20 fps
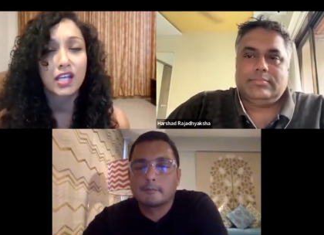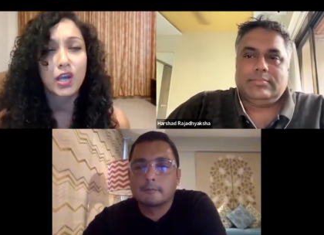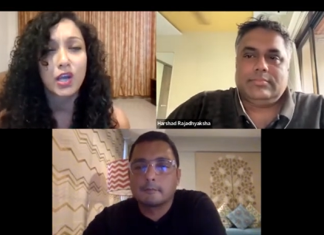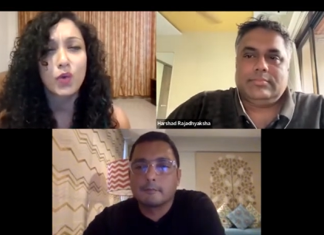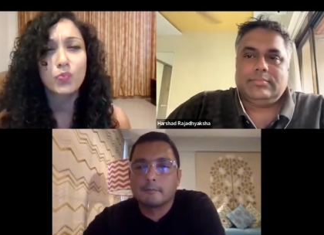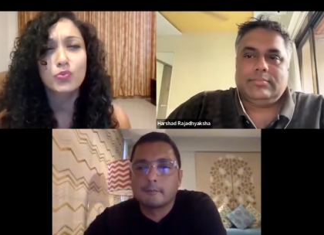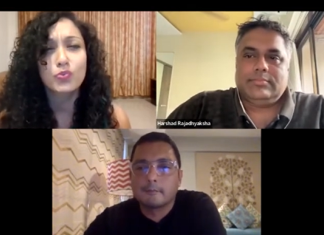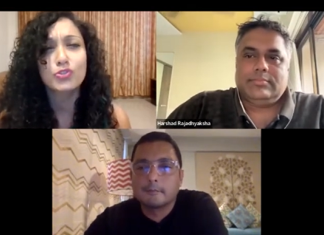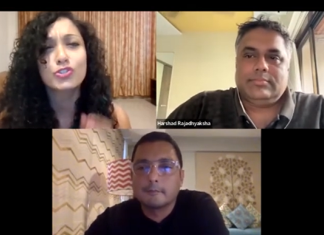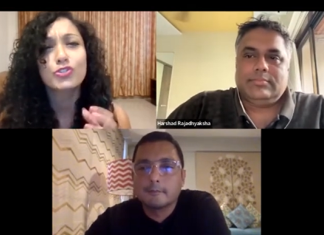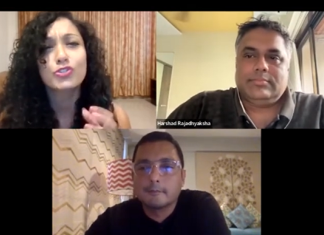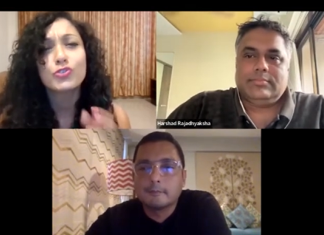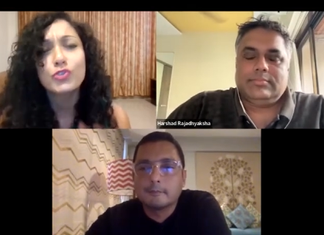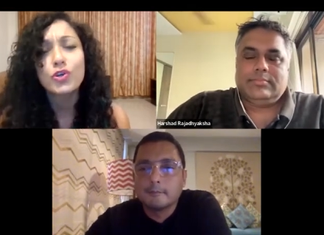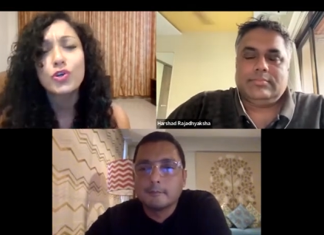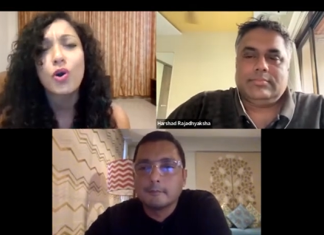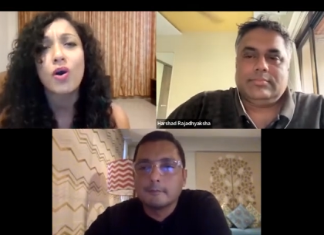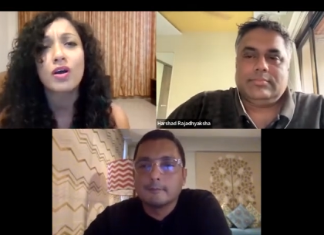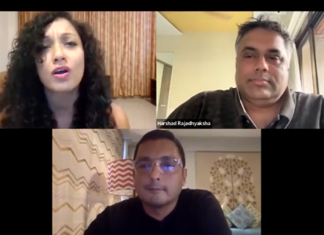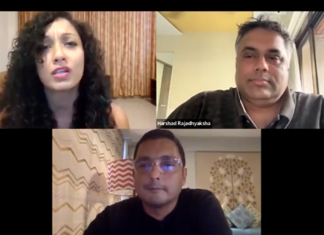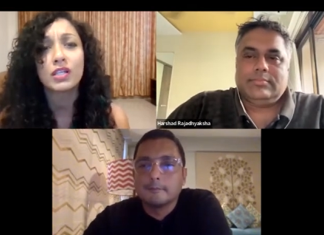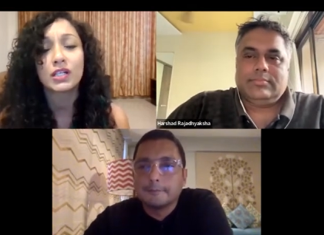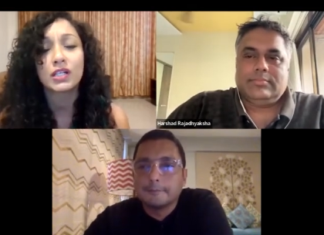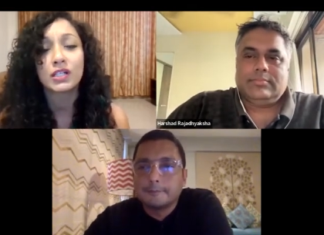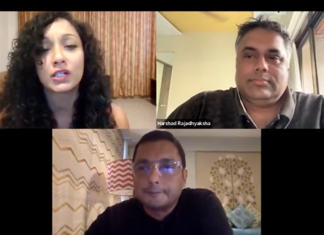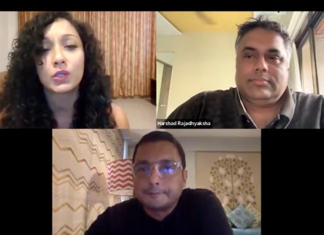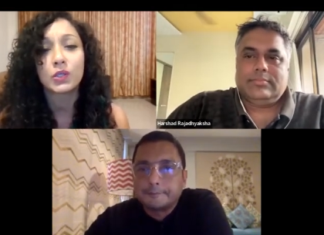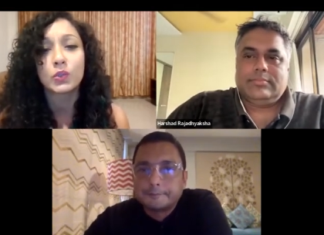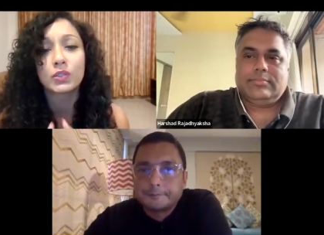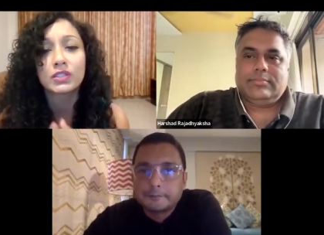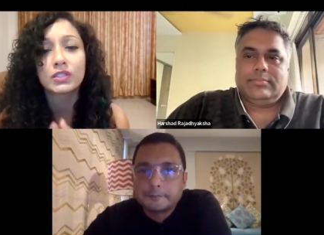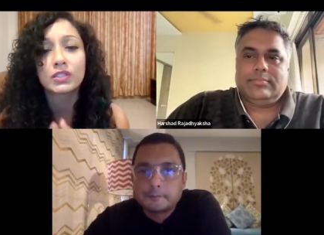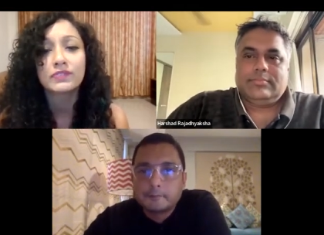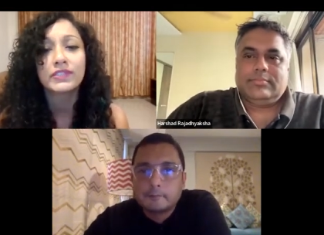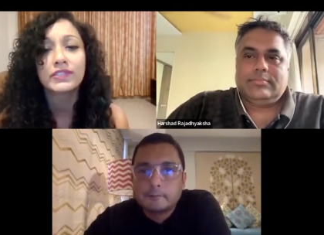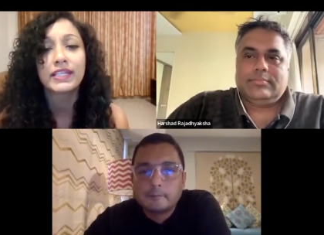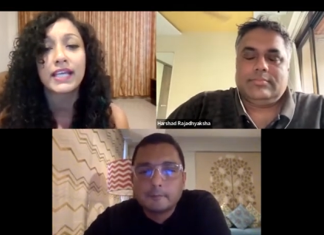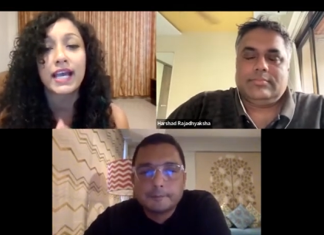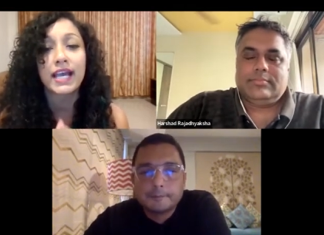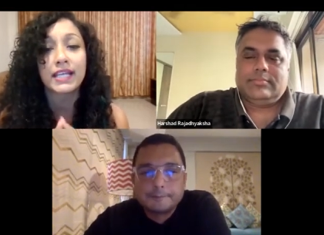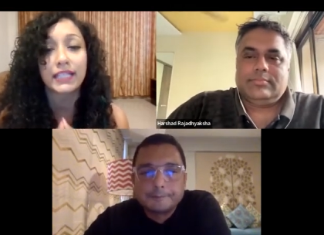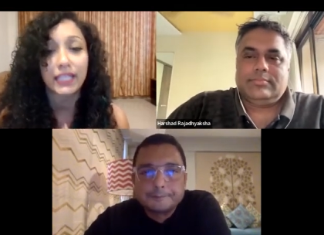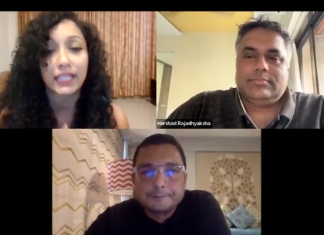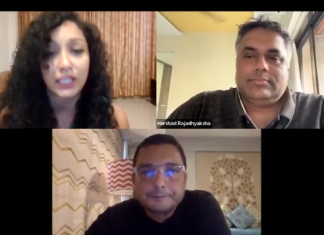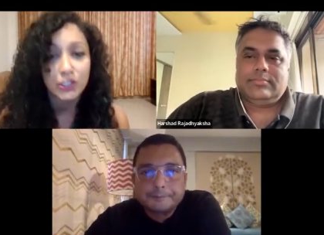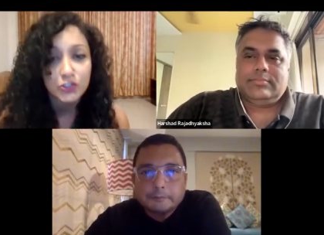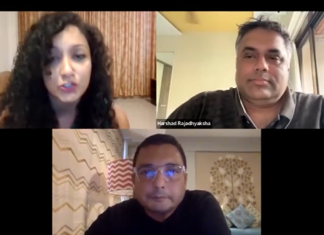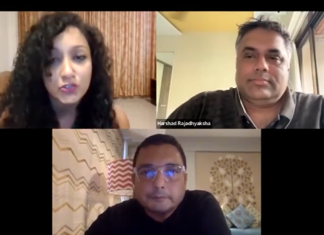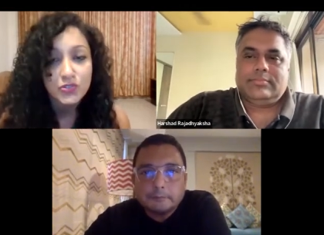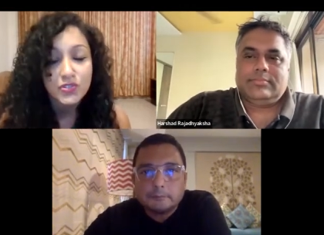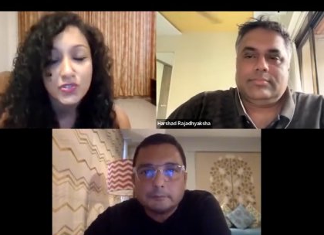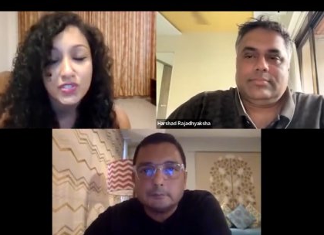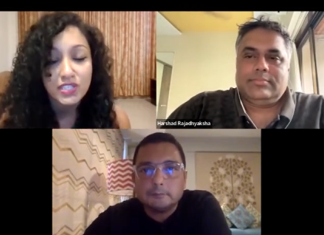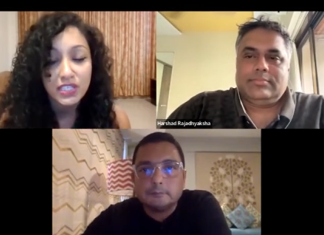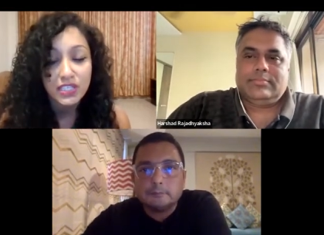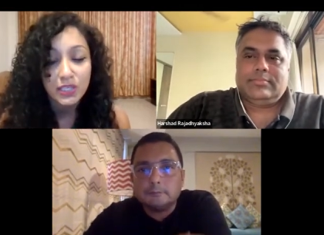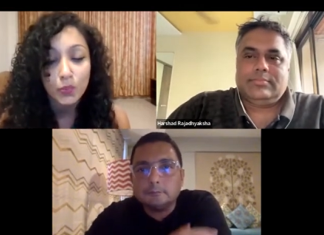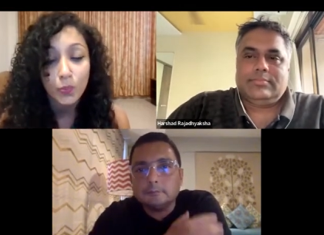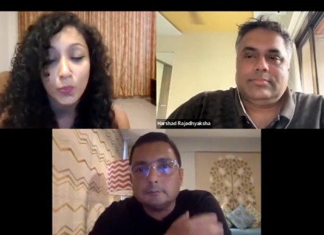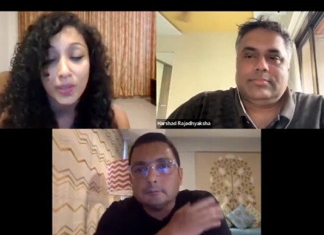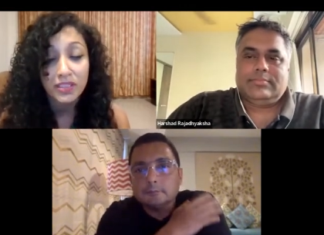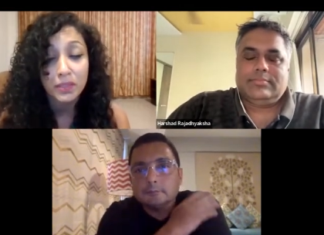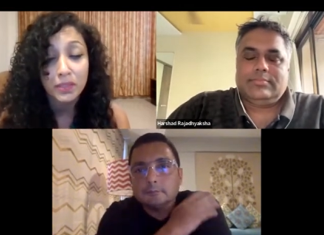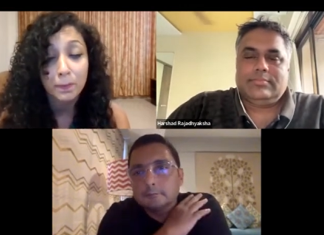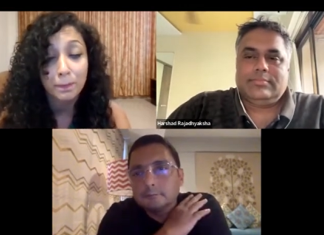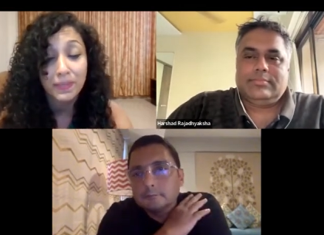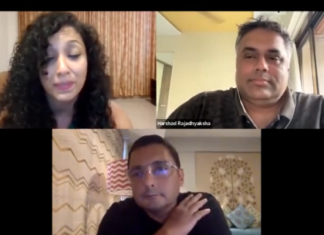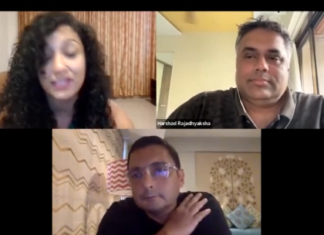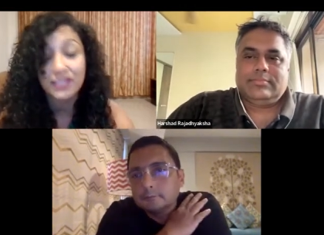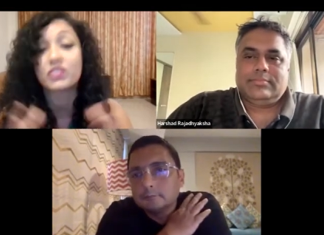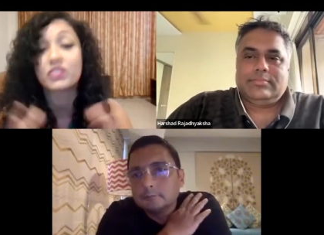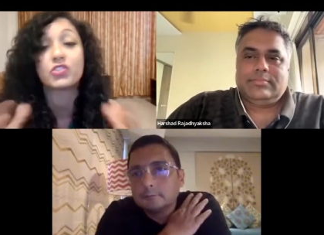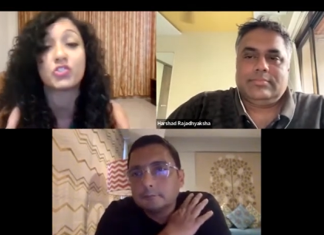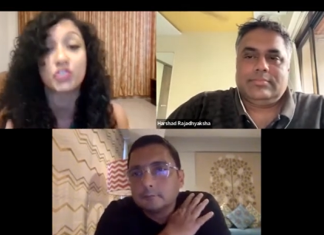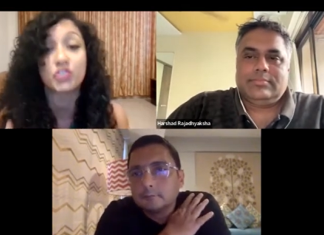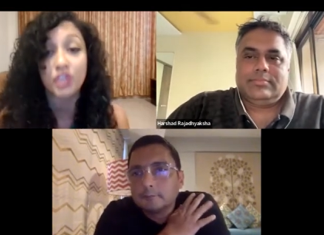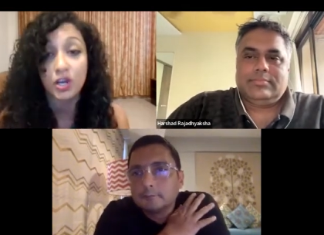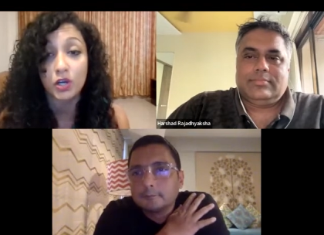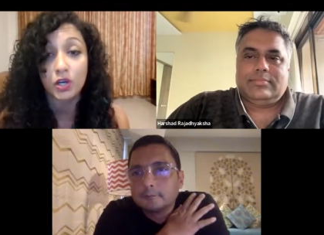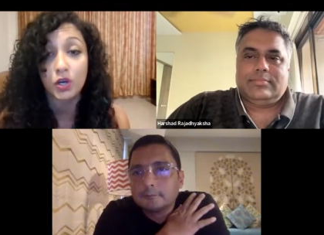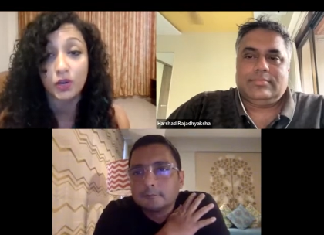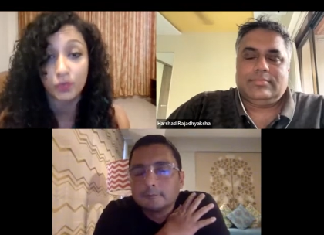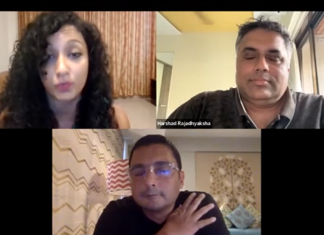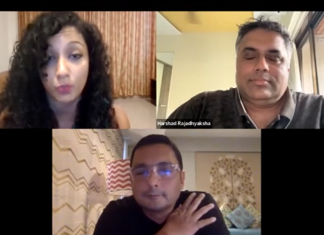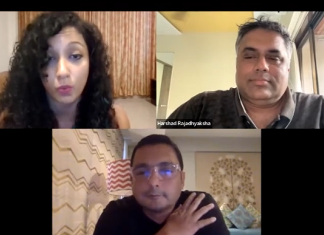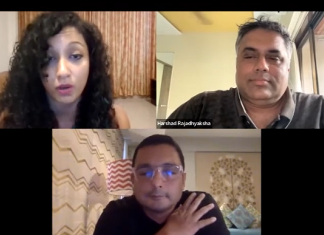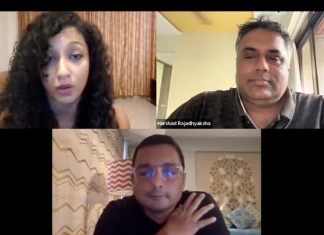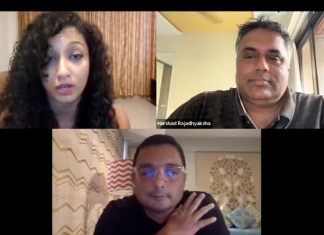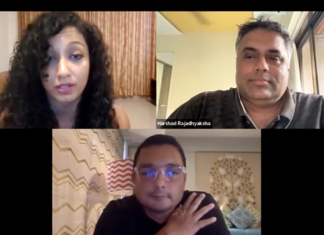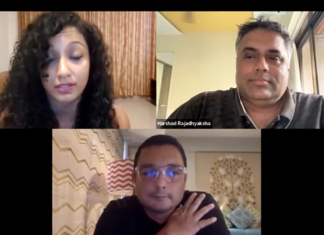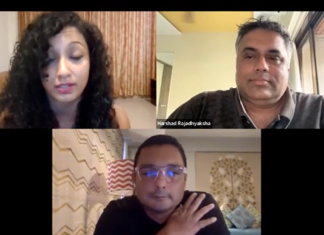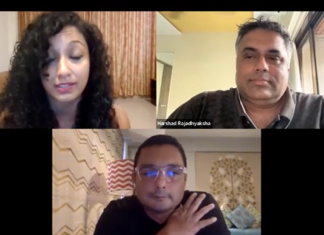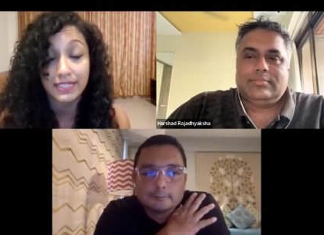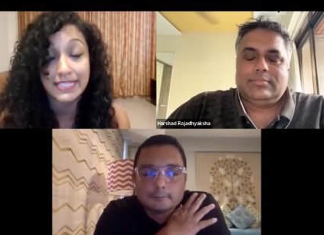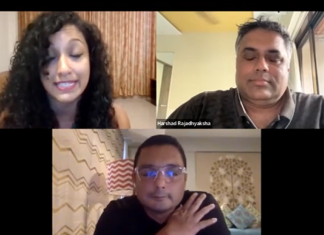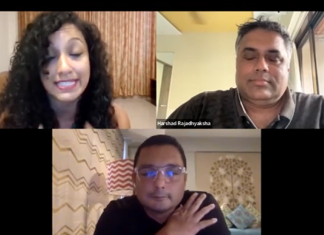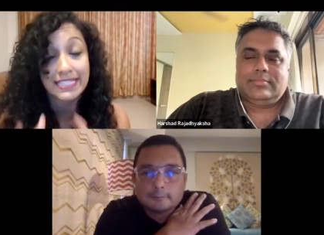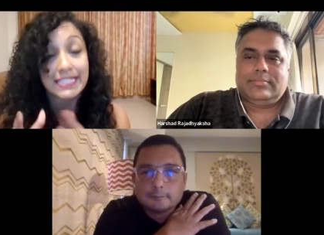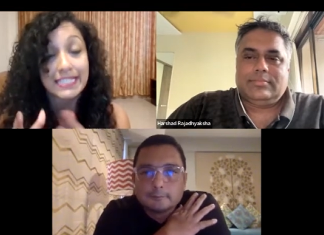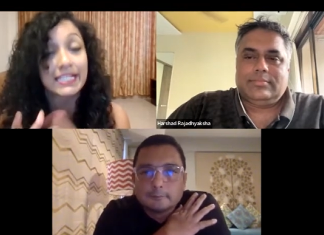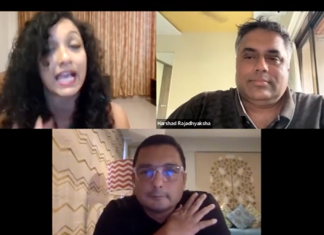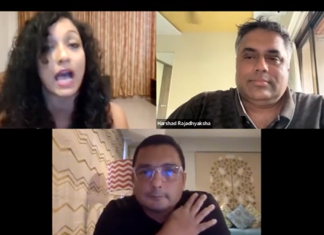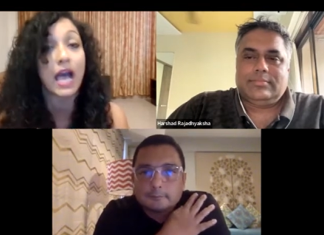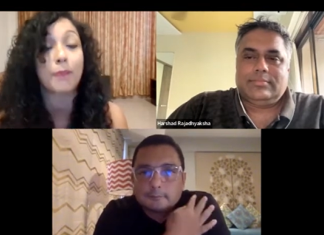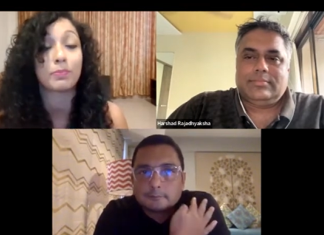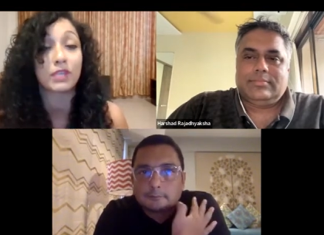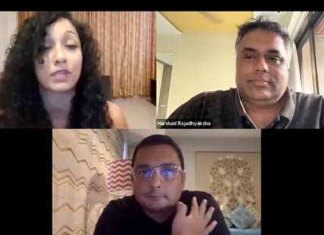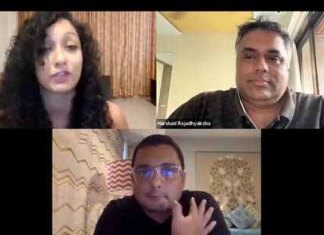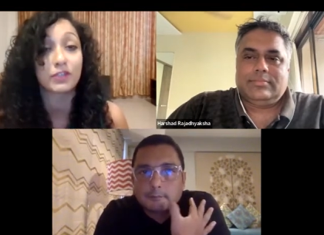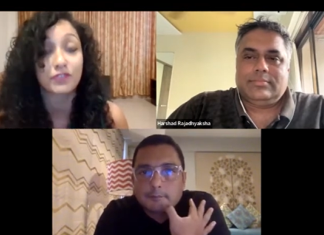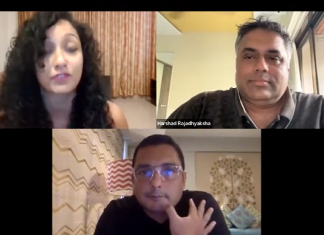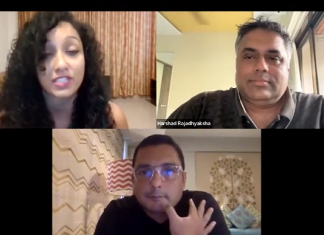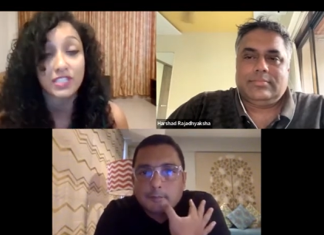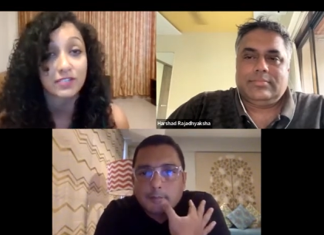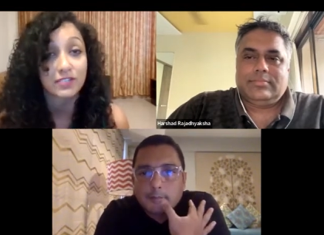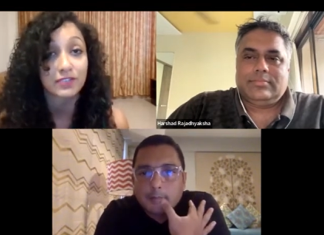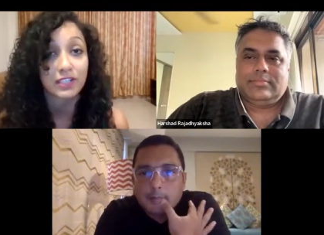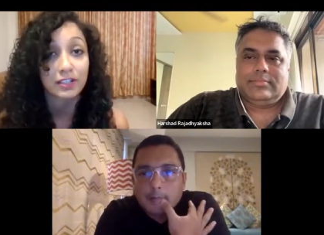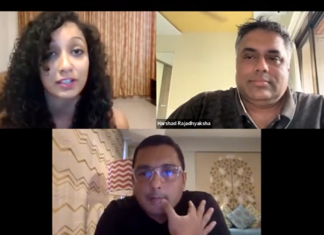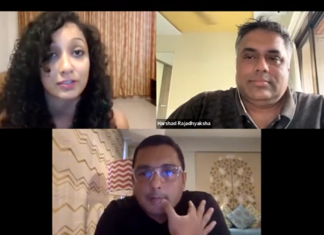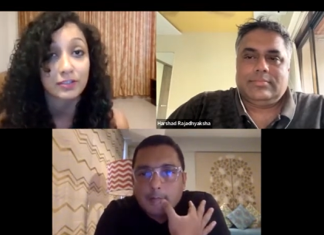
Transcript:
Speaker 1: Now, would you call uh, Ogilvy an agency where the biggest chunk of work is still happening for TV?